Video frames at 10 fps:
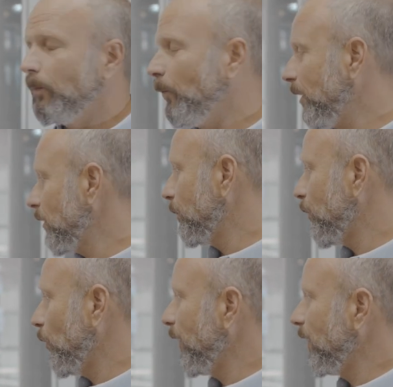We can
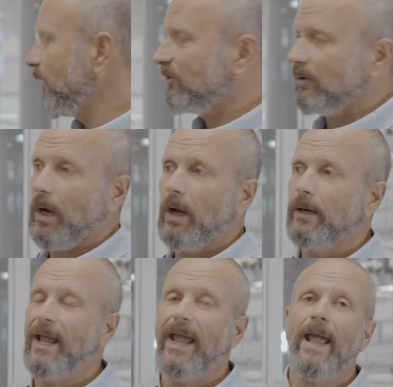deploy this
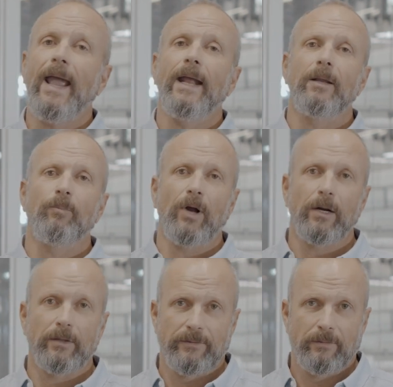on any
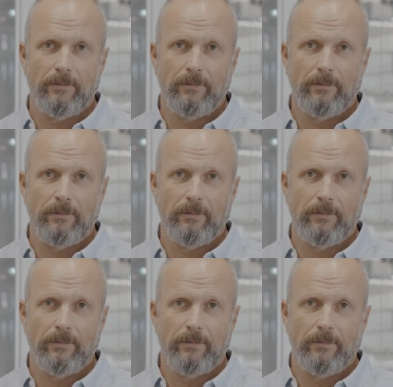product.